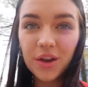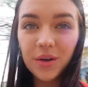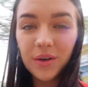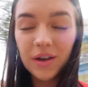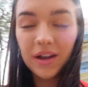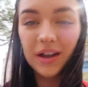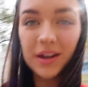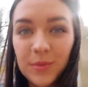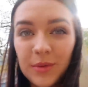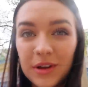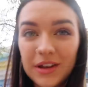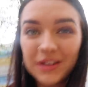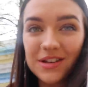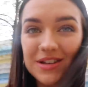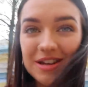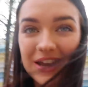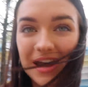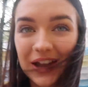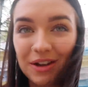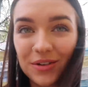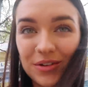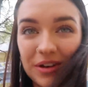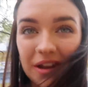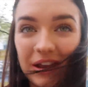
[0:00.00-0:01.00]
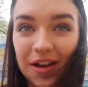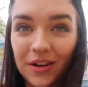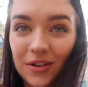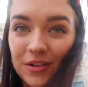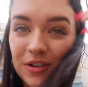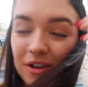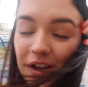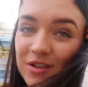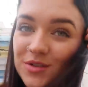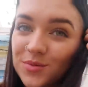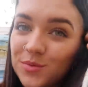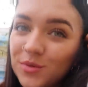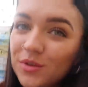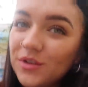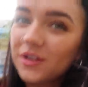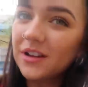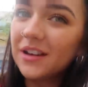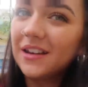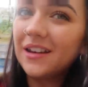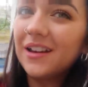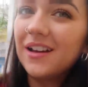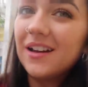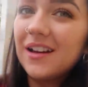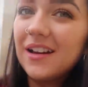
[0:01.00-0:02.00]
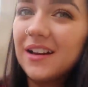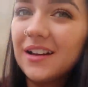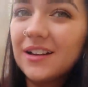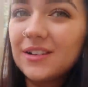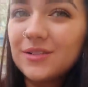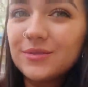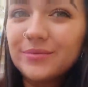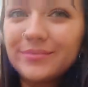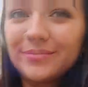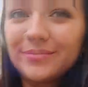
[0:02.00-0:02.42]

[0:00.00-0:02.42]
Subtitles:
I'm in town now, guys, I'm not gonna lie.